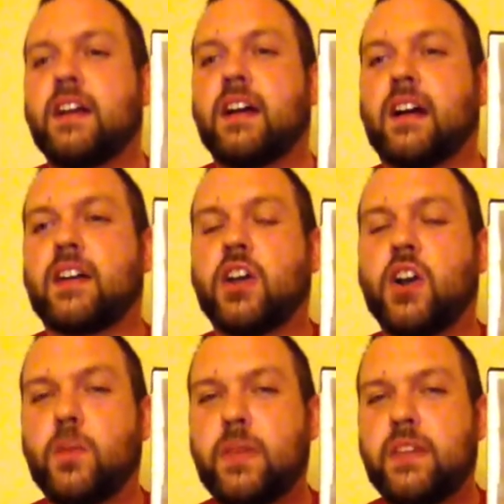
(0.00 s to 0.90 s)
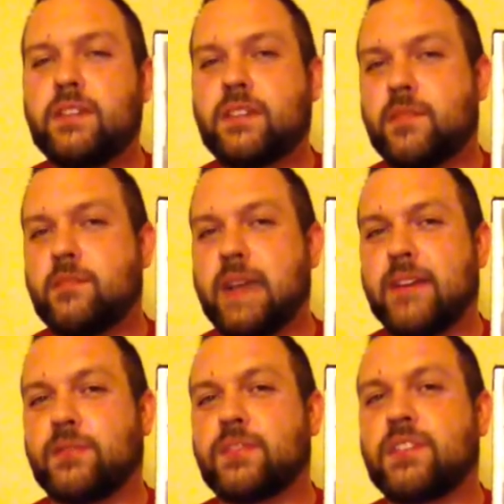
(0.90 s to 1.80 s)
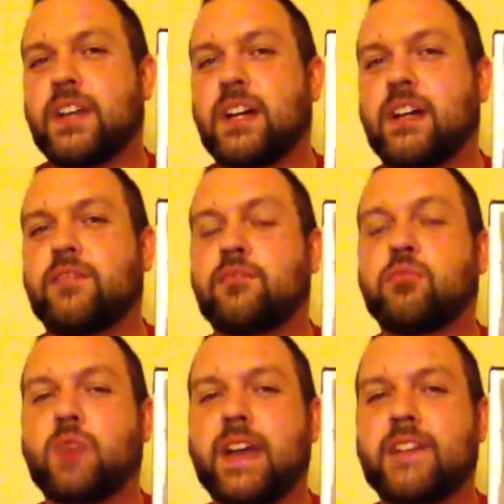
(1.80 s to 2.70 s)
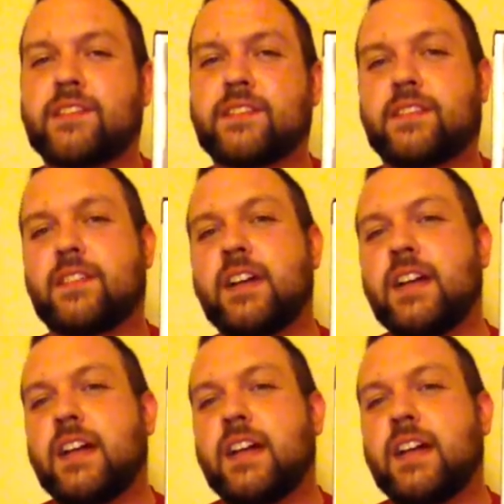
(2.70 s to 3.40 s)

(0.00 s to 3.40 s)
Copious amounts of breasts